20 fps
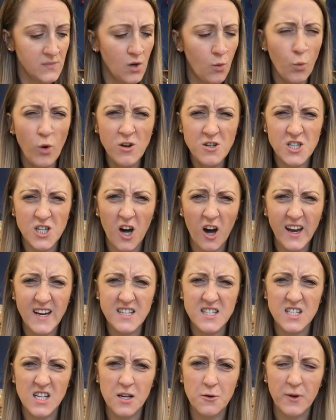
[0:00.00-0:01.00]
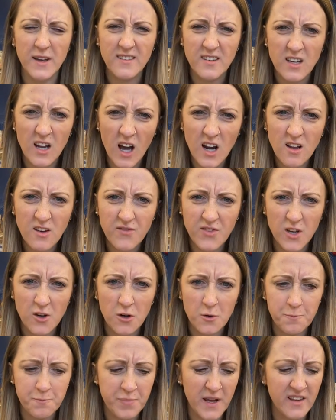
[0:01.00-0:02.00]
"What I do is none of
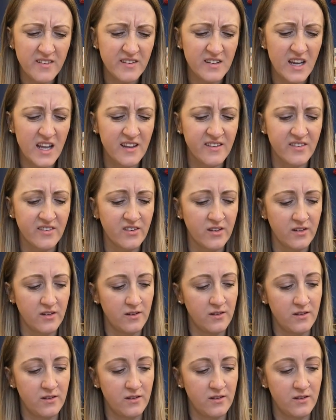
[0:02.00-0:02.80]
your business,"